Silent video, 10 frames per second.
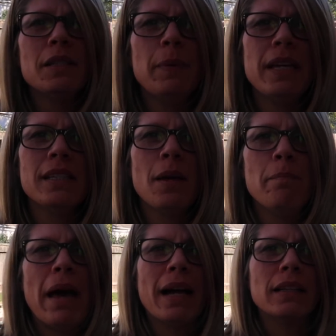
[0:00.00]
it's because I'm
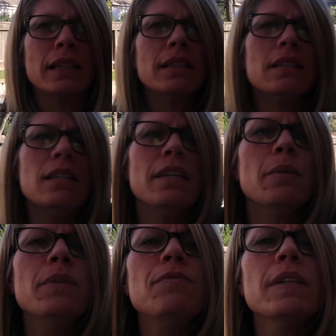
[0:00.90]
backlit. Let's see,
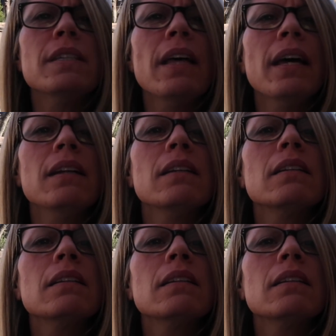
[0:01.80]
can we fix that?